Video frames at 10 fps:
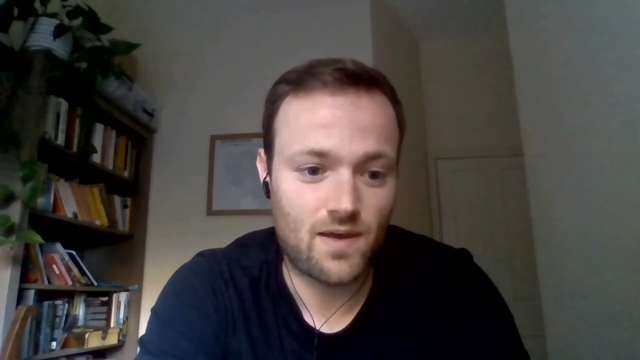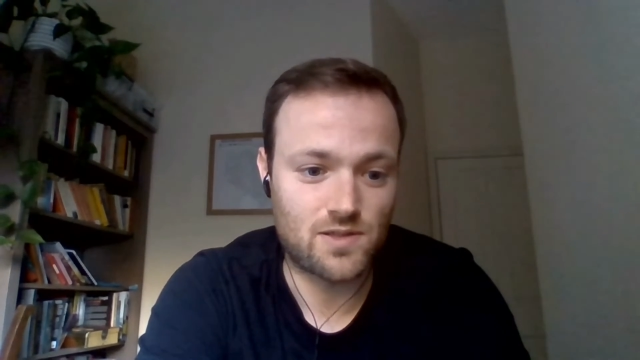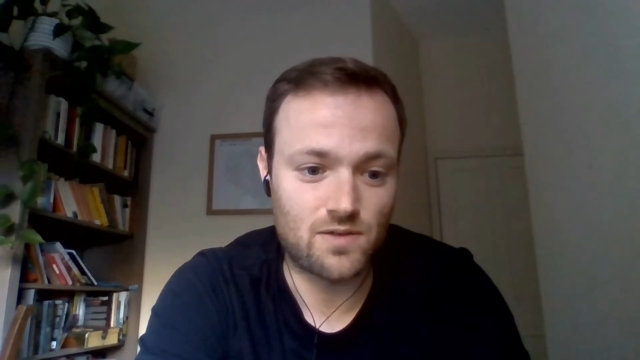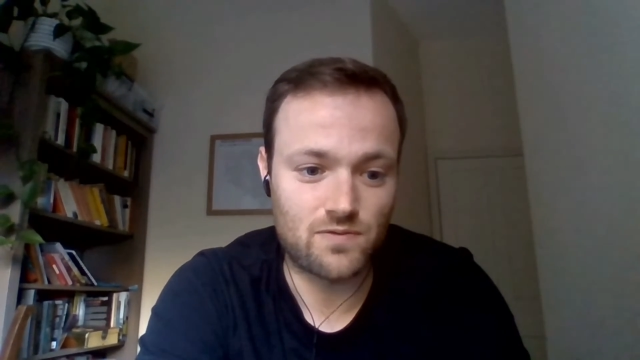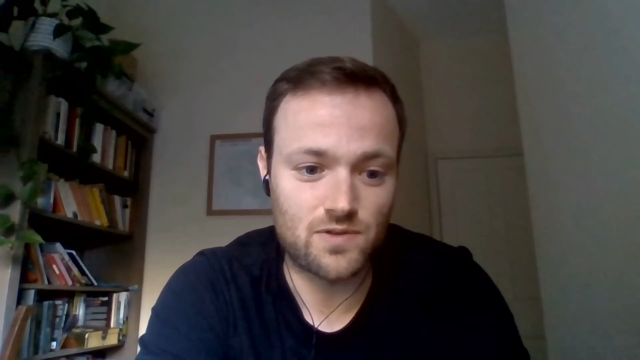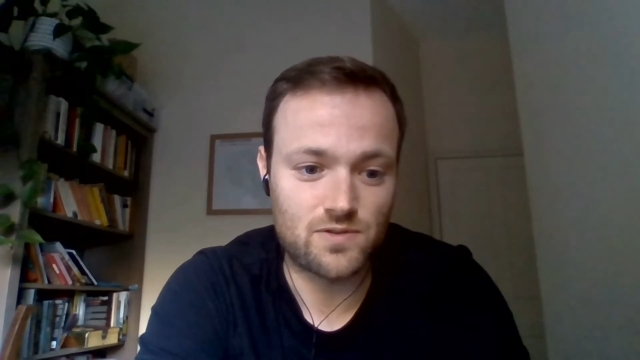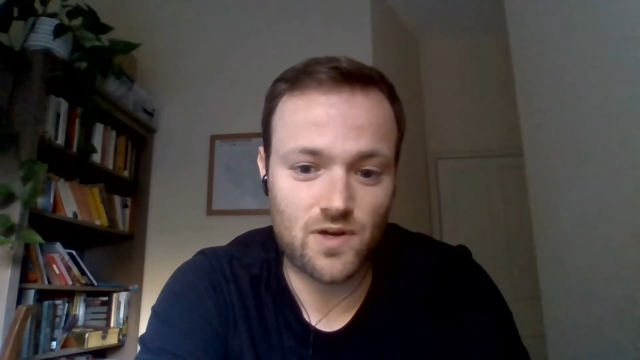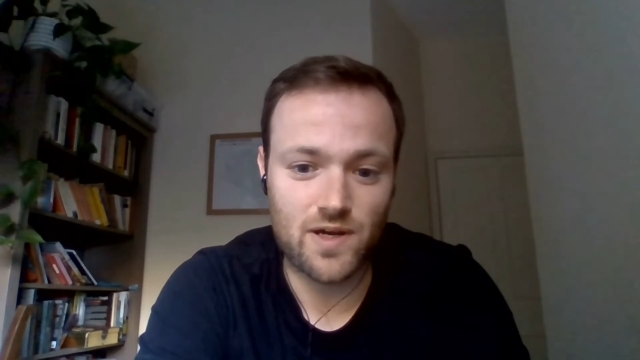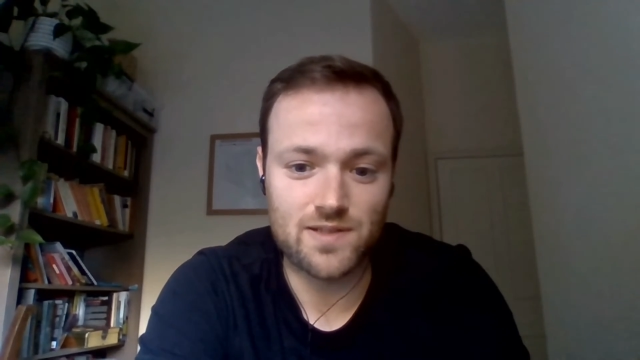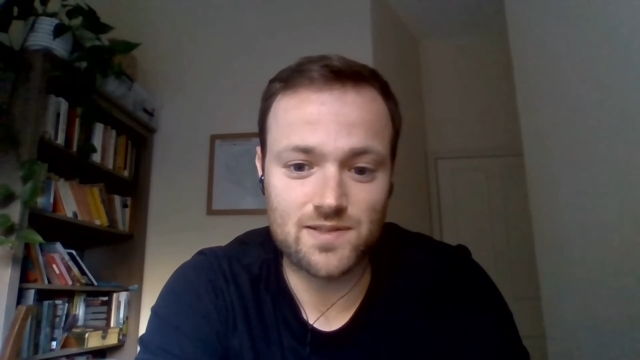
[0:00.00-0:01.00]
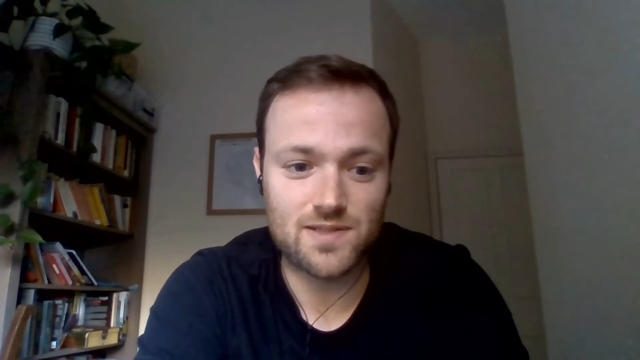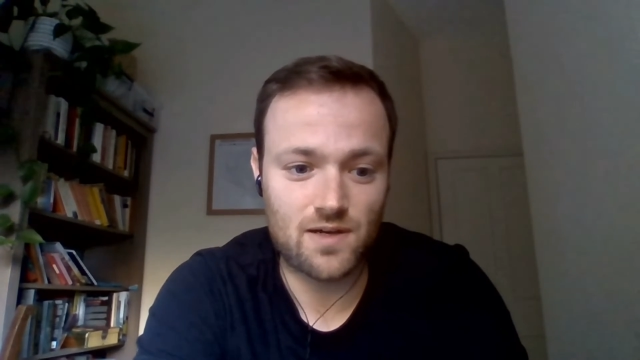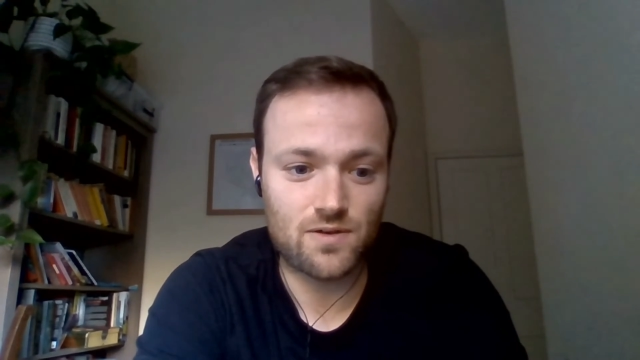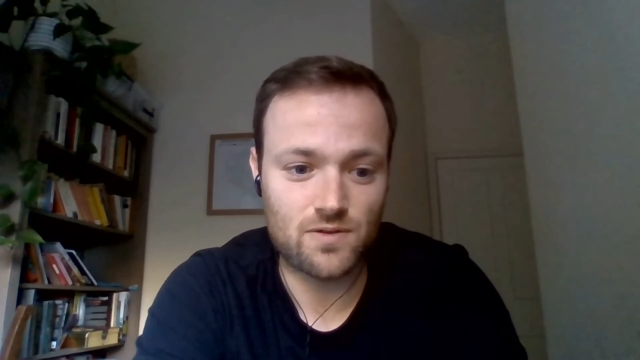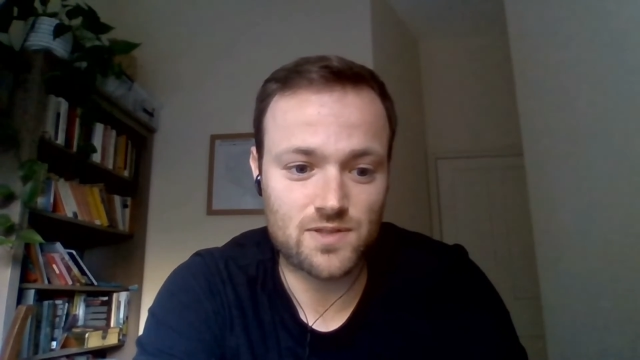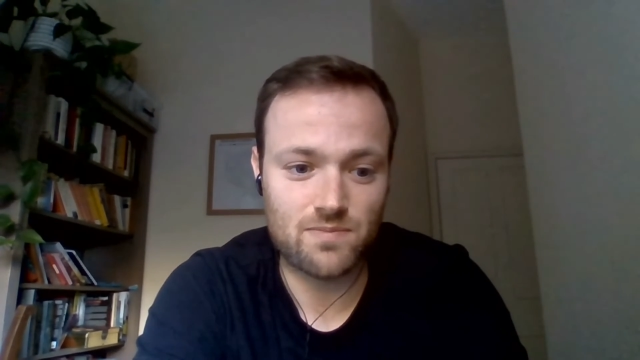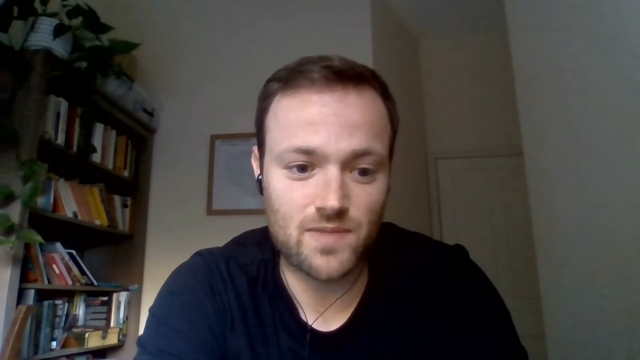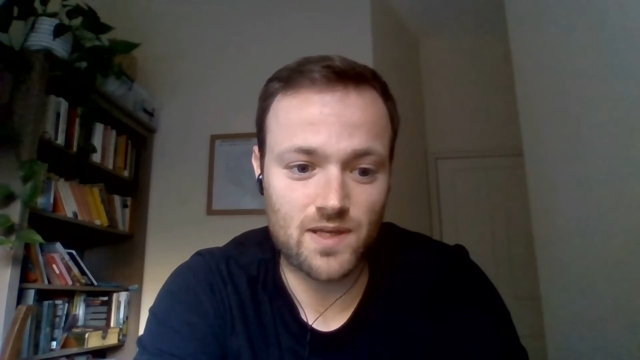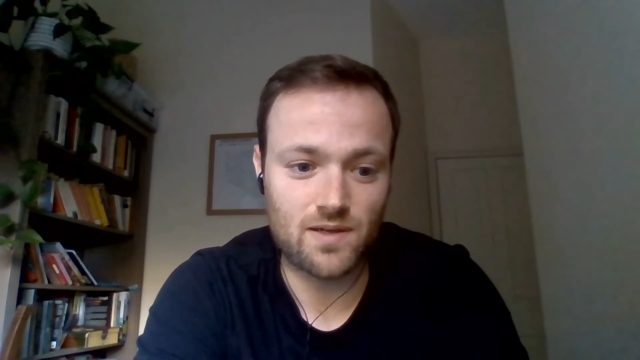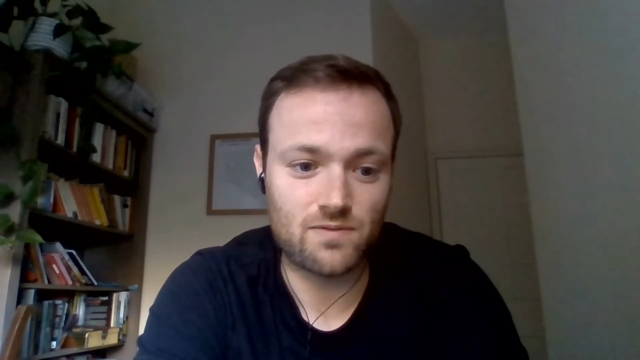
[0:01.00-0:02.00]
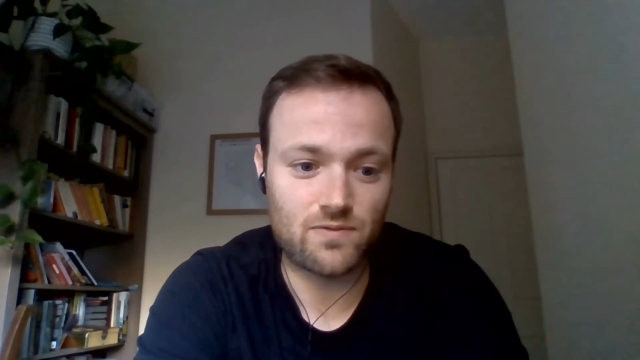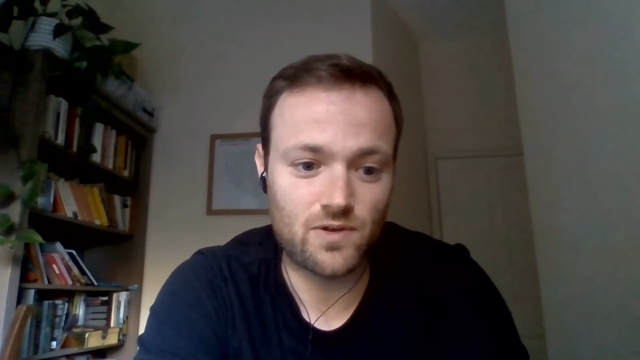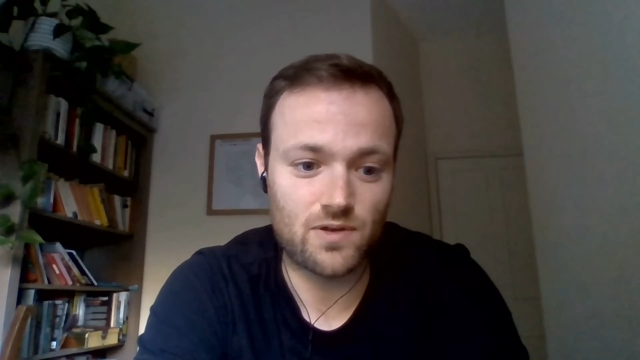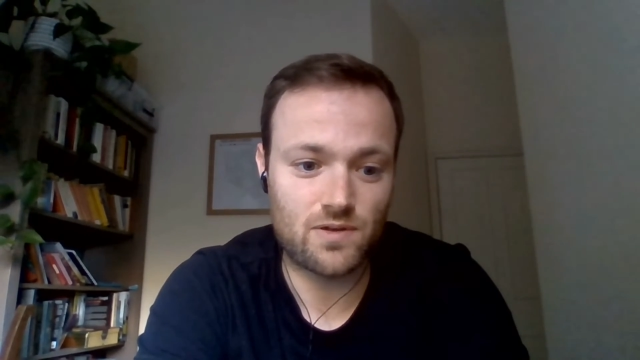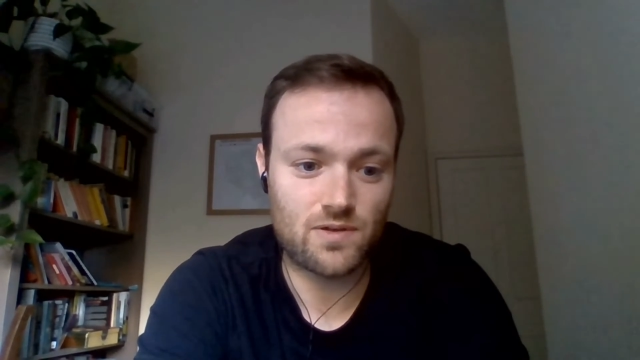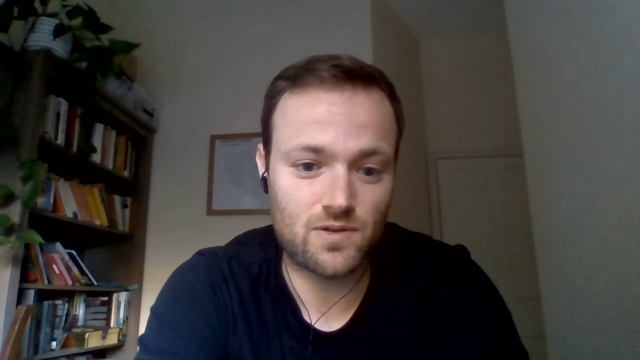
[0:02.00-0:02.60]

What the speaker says: so if you try and sell something for